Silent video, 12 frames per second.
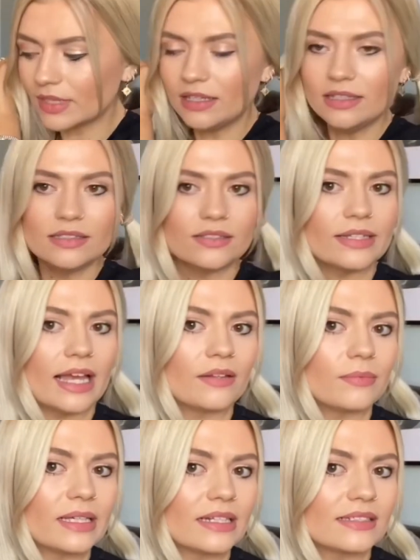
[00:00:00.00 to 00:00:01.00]
So again,
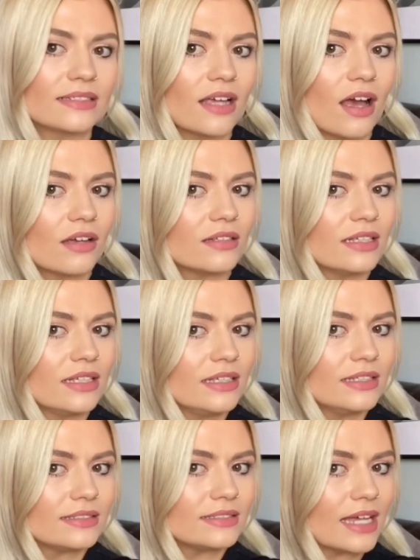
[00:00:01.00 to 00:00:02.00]
we're going to start
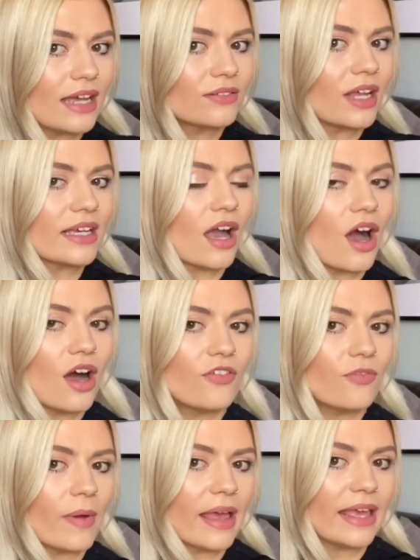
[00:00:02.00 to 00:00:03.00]
down like
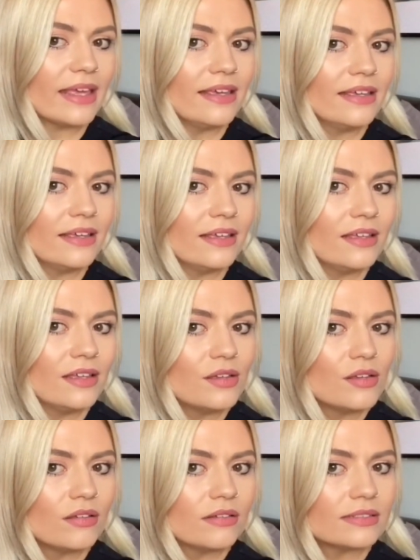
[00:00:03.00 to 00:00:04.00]
halfway
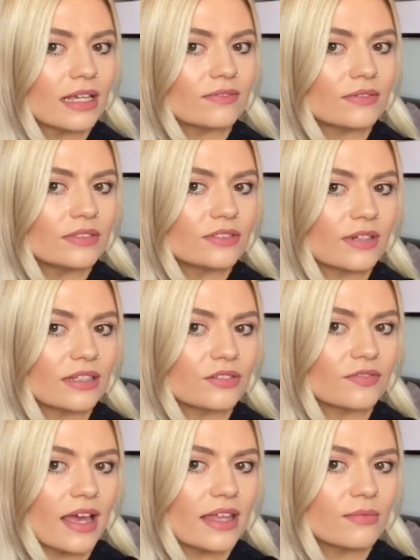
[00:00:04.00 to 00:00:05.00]
down the strand
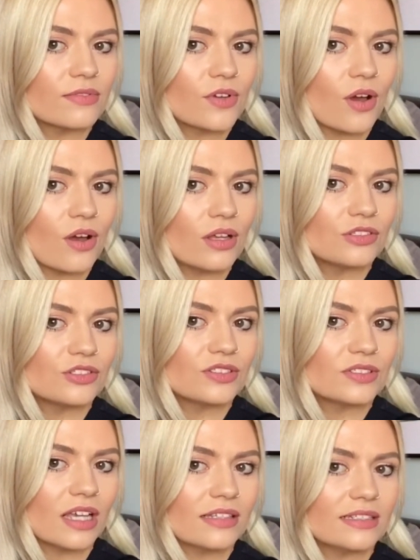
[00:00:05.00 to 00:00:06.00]
of hair that we've got and
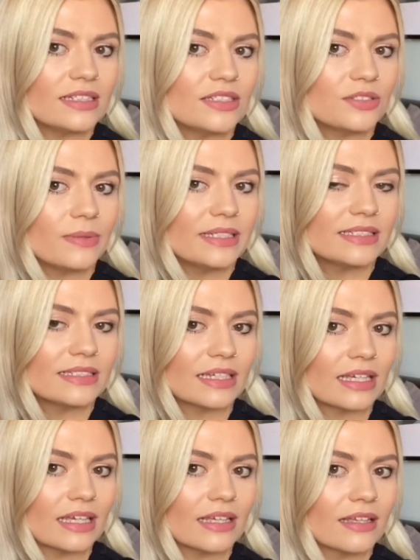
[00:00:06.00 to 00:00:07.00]
just subtly twisting
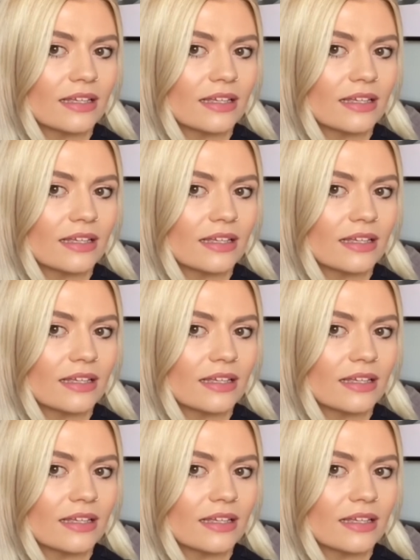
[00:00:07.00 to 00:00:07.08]
it